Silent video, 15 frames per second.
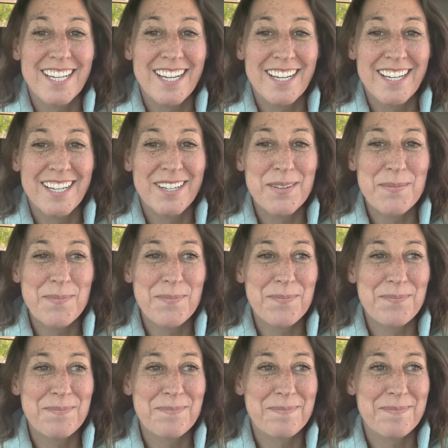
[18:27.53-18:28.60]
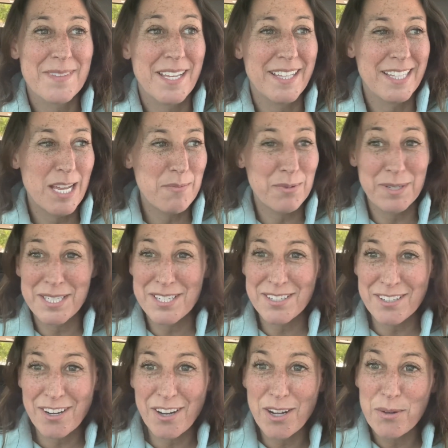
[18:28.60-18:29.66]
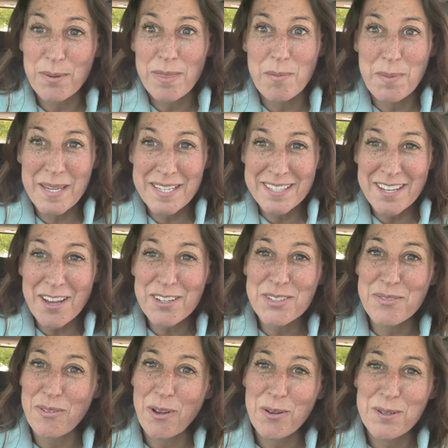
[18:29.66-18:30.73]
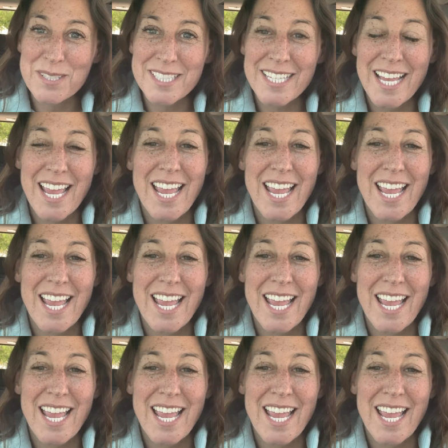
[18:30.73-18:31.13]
collaboration call with the Pink Socks folks,